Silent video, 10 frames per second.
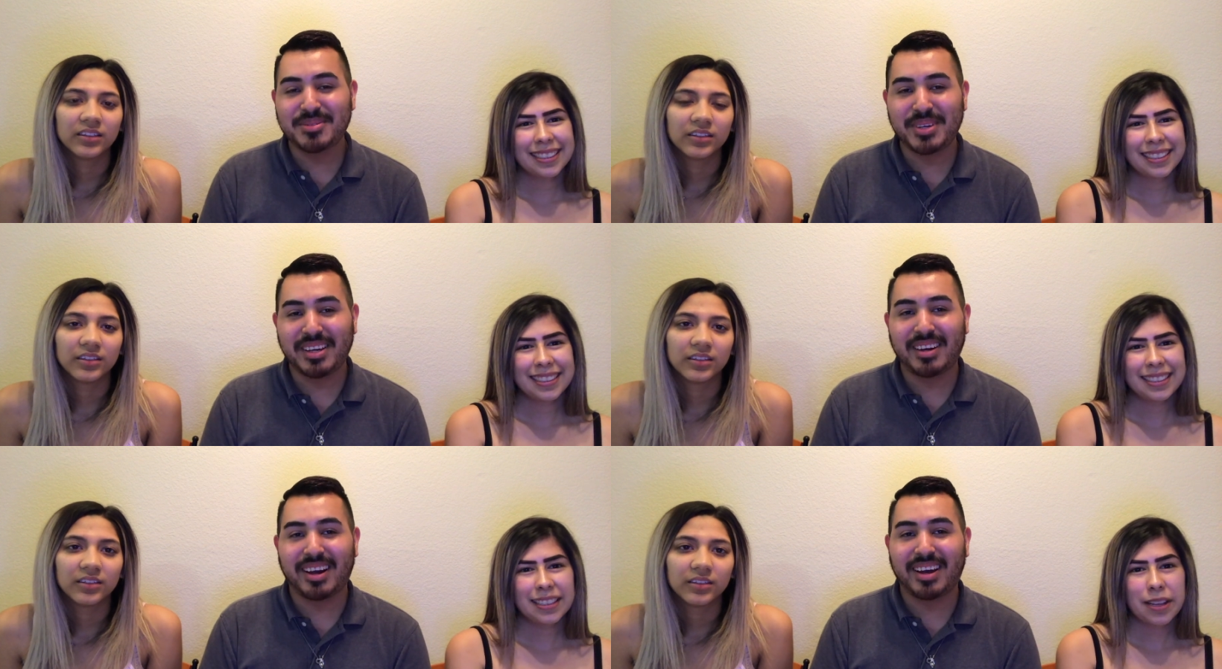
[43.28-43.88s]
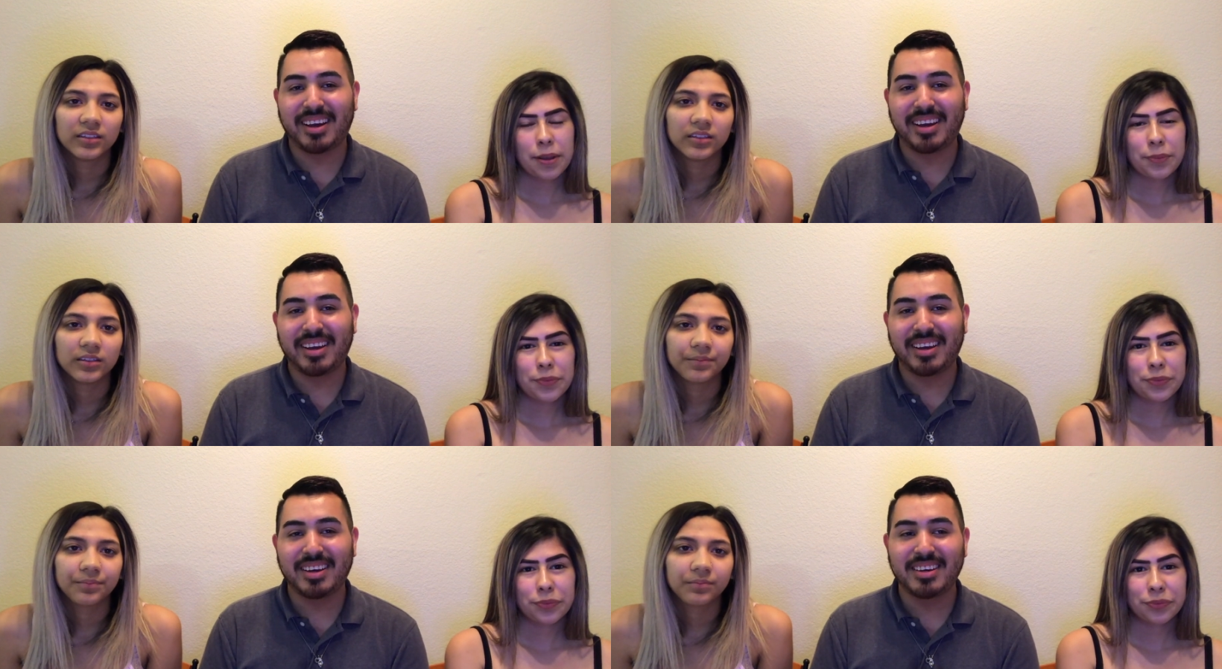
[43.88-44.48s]
Speaker 1: week I
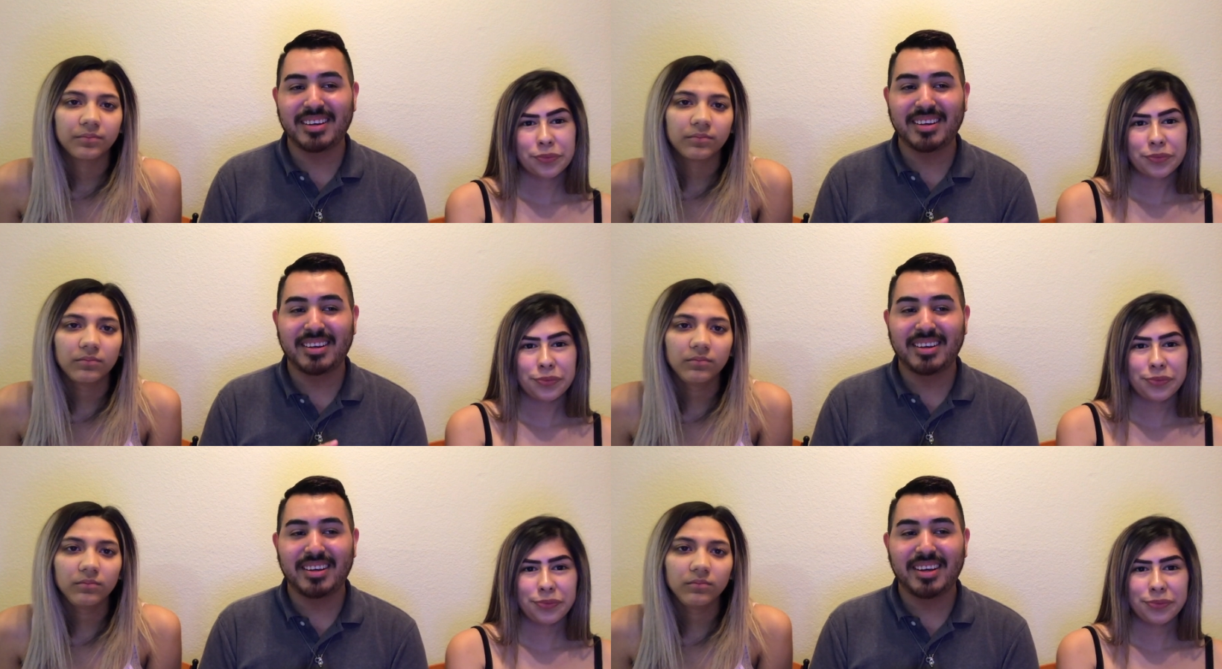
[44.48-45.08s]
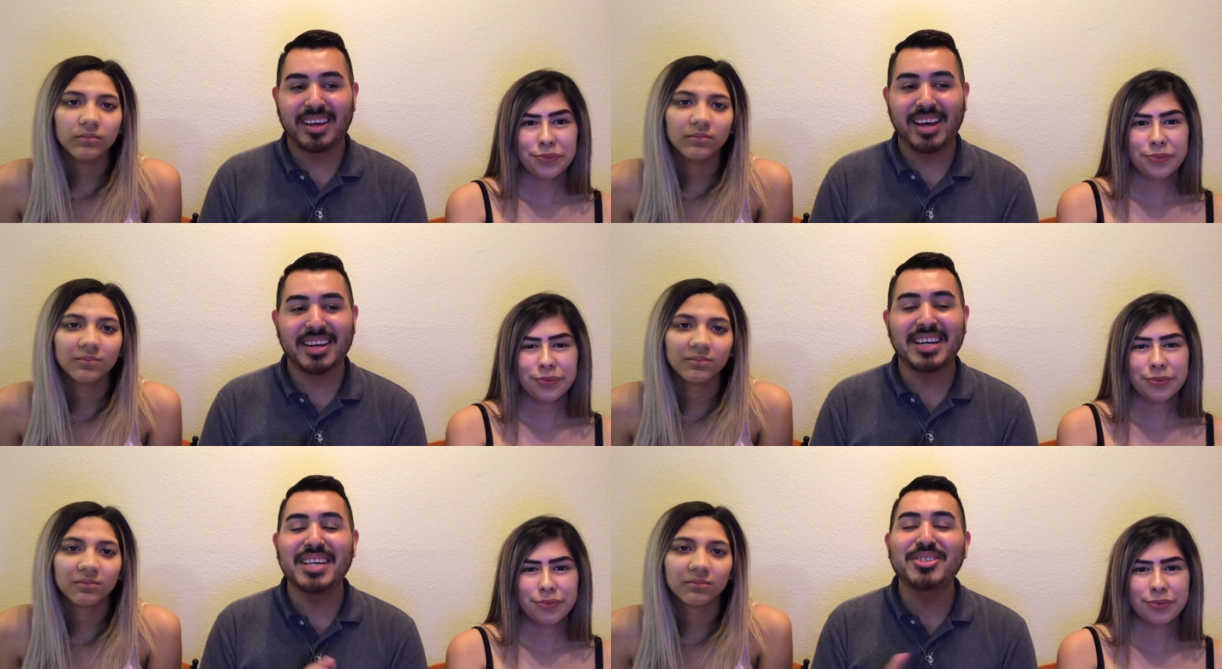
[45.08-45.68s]
had
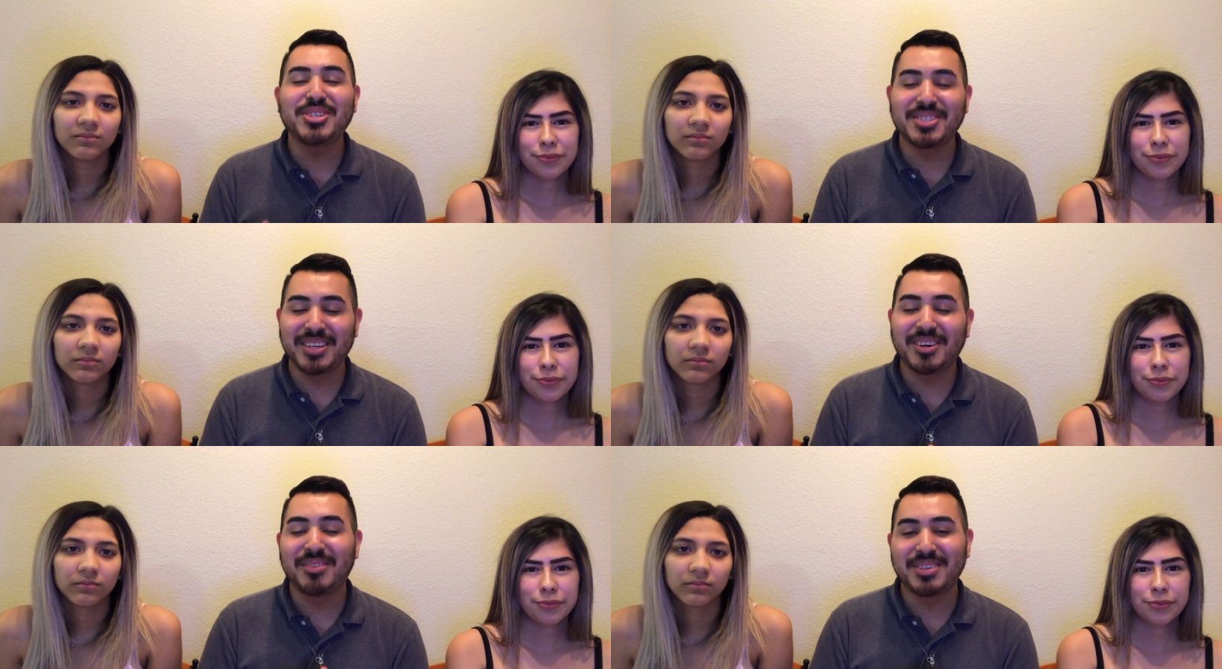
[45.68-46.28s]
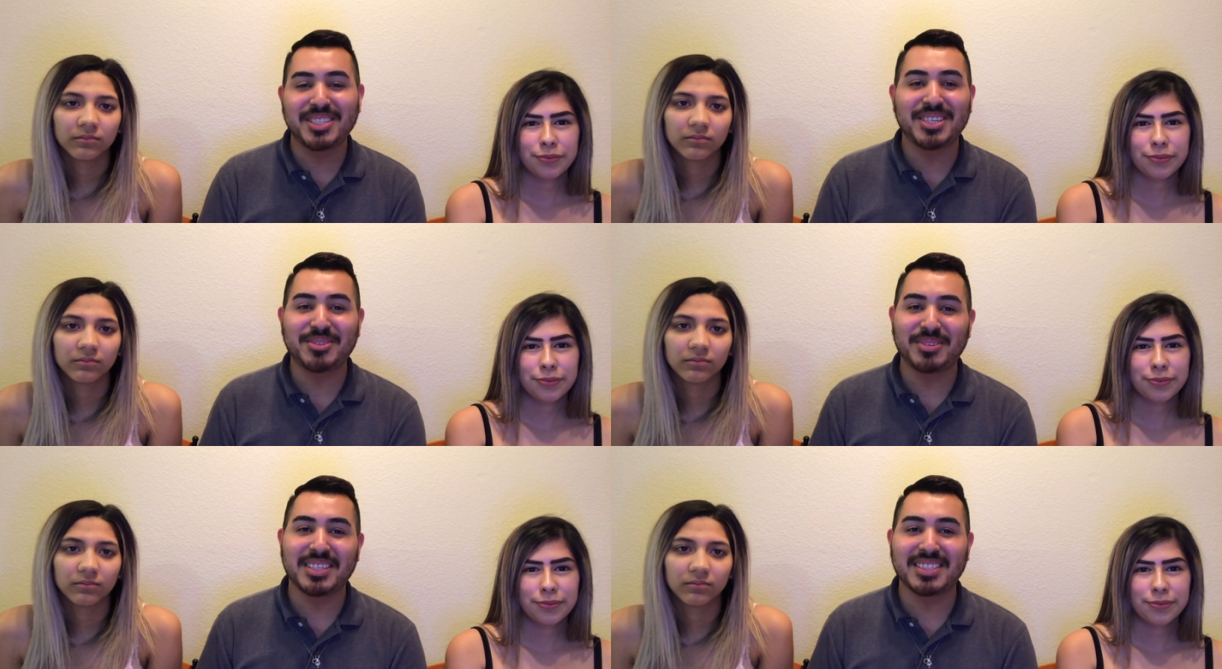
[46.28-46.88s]
an interesting conversation
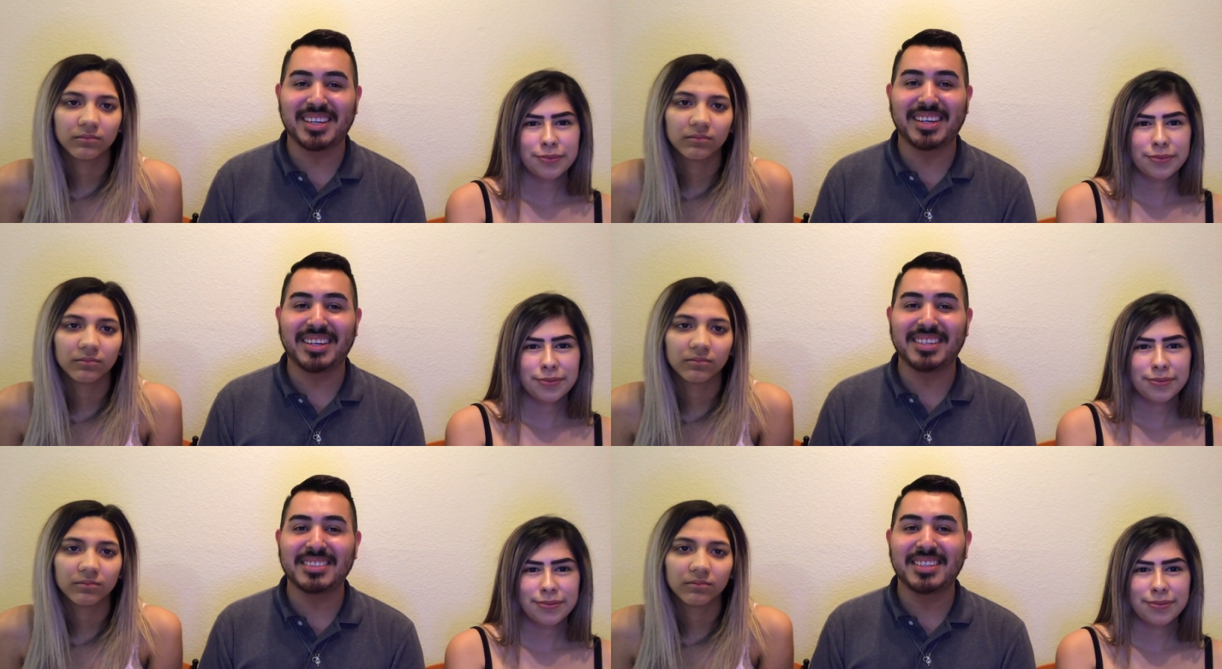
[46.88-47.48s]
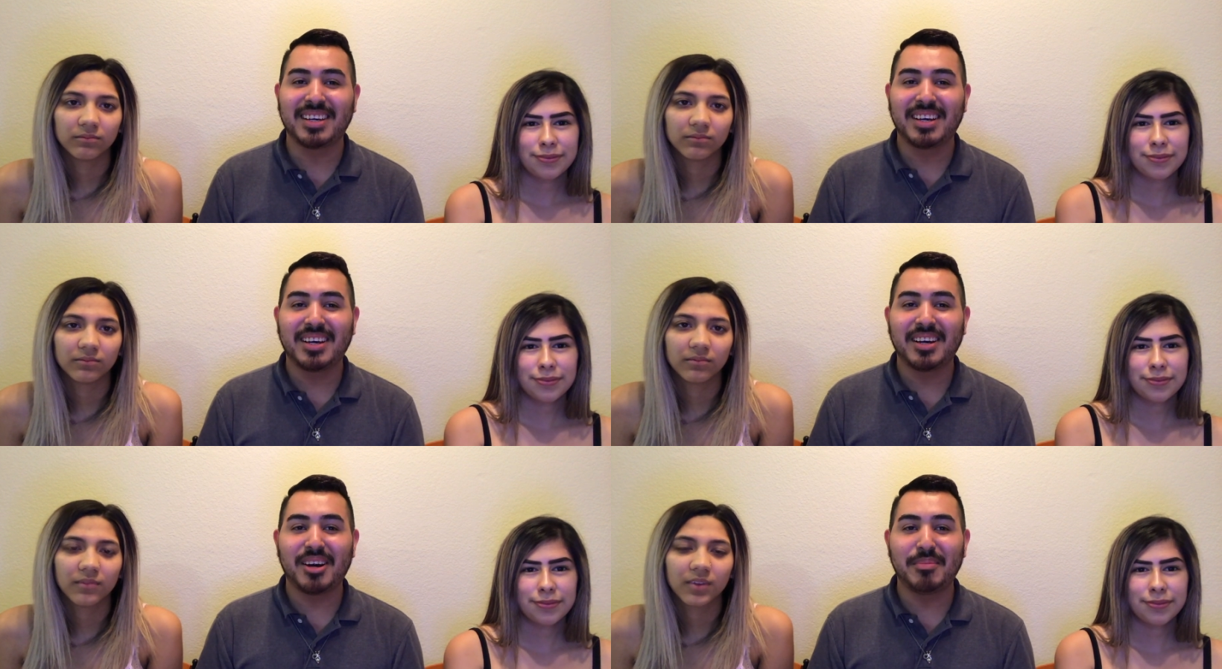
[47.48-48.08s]
with these ladies
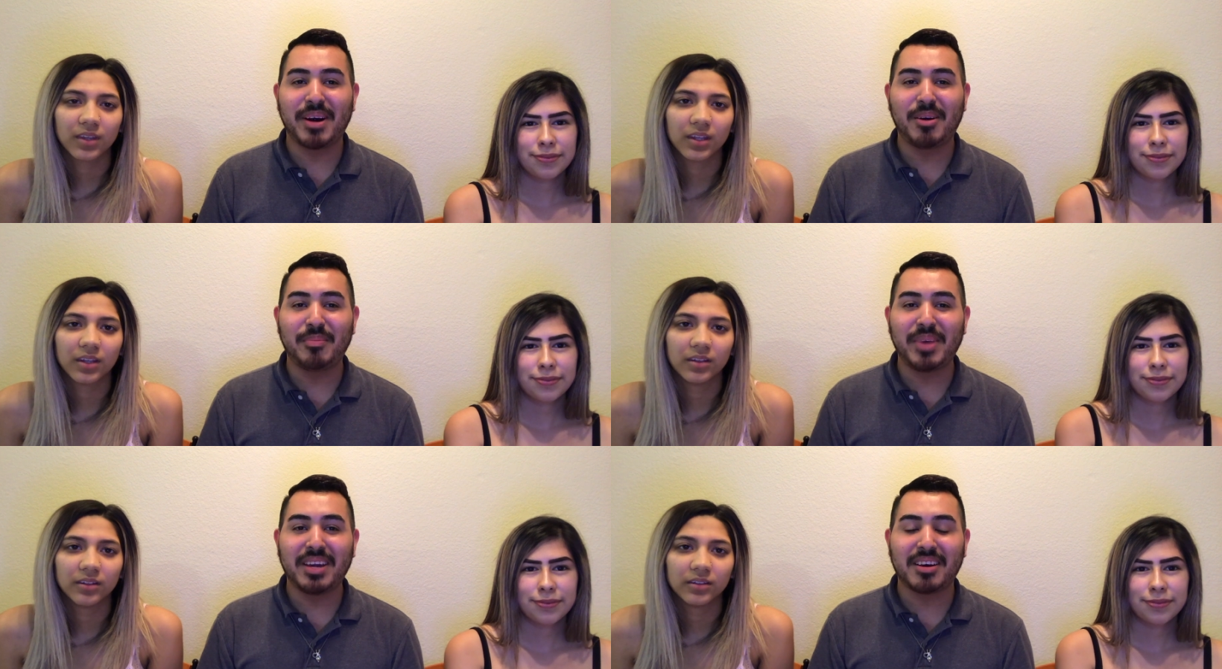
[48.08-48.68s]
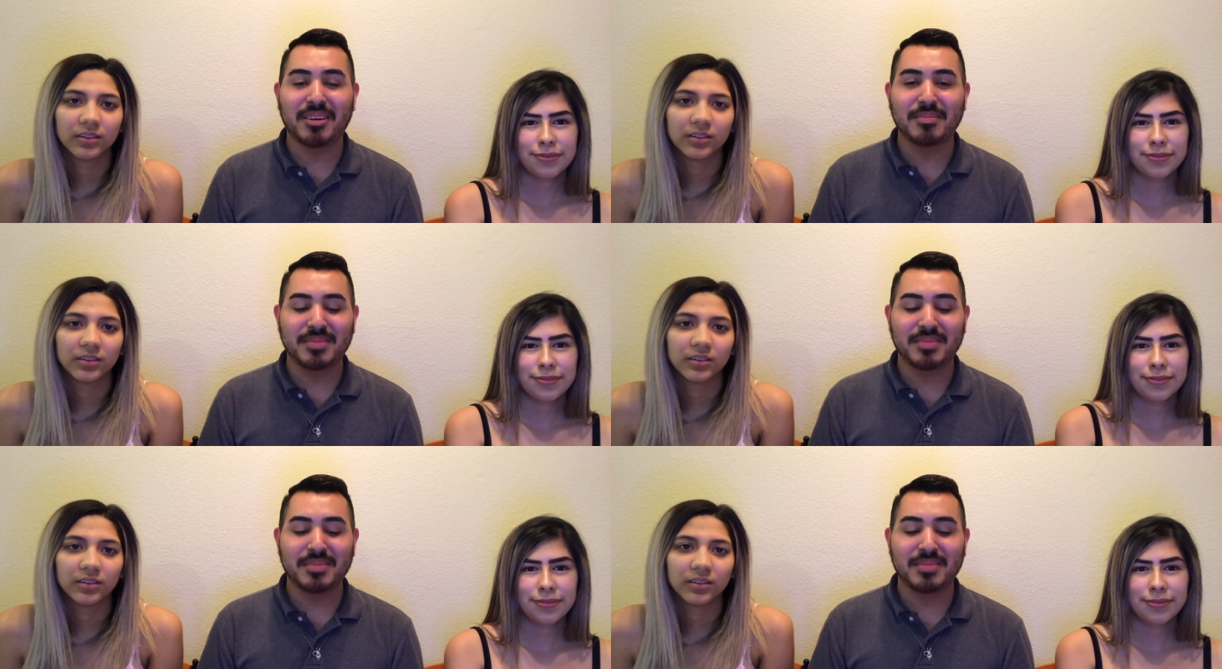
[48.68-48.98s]
about makeup.